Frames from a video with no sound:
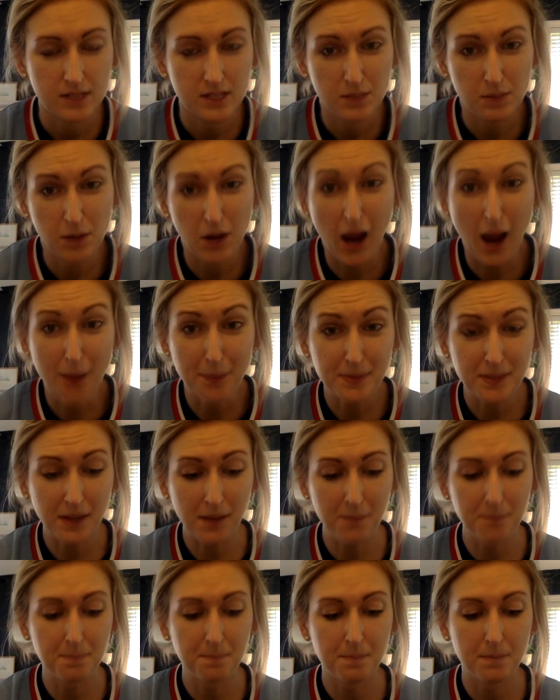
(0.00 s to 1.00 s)
Perhaps
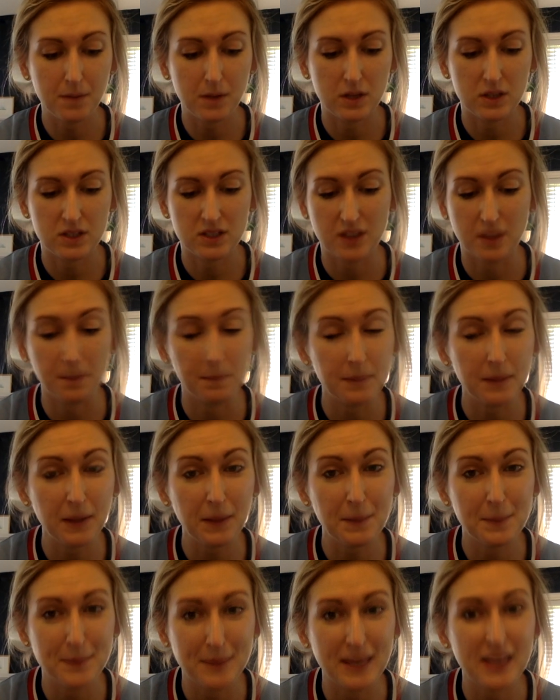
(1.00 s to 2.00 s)
I'm simply
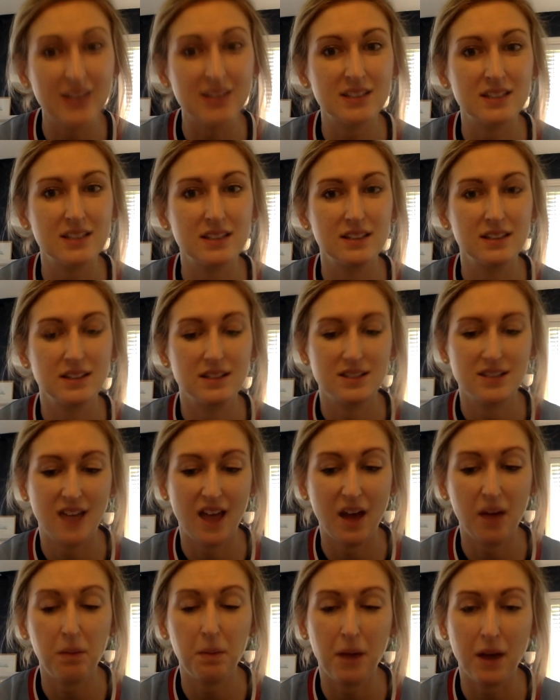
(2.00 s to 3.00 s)
meant to
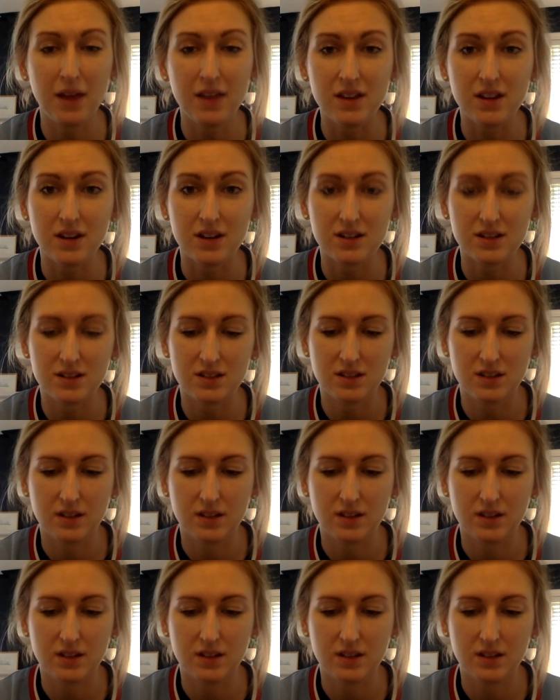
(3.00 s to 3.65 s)
help others.